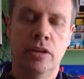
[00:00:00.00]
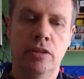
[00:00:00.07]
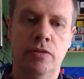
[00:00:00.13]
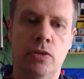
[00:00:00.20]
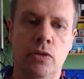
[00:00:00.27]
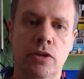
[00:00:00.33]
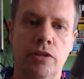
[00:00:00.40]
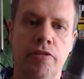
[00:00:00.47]
the
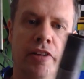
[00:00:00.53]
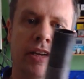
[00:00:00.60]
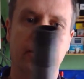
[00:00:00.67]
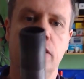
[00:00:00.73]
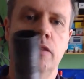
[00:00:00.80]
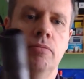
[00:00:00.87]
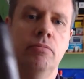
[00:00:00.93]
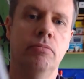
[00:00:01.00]
fork thread
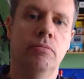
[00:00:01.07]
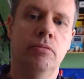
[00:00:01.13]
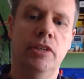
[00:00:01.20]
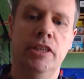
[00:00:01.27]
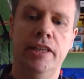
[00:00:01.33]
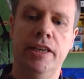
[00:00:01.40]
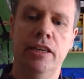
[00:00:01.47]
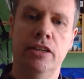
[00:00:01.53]

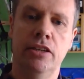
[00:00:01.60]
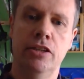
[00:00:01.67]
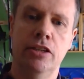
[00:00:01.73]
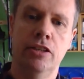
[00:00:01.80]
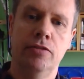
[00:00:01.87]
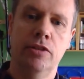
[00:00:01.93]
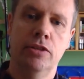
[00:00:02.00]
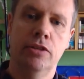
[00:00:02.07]
and taken the
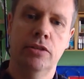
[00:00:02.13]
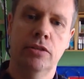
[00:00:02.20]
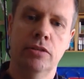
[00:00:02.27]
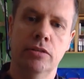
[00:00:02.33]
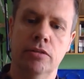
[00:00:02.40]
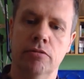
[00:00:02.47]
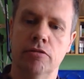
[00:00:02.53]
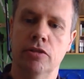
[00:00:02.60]
surface
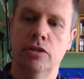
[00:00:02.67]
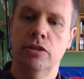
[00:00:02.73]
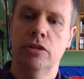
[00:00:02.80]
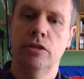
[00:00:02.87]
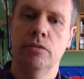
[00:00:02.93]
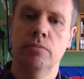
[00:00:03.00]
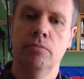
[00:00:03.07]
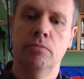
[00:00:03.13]

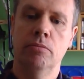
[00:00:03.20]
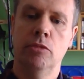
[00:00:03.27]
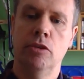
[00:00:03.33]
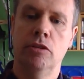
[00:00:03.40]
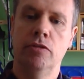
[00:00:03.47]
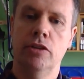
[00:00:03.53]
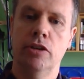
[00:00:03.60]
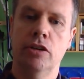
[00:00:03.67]
rust
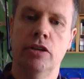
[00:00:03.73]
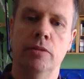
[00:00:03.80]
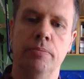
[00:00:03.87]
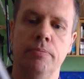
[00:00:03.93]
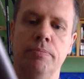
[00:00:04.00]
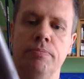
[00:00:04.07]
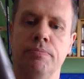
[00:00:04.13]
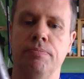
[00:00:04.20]
off the column.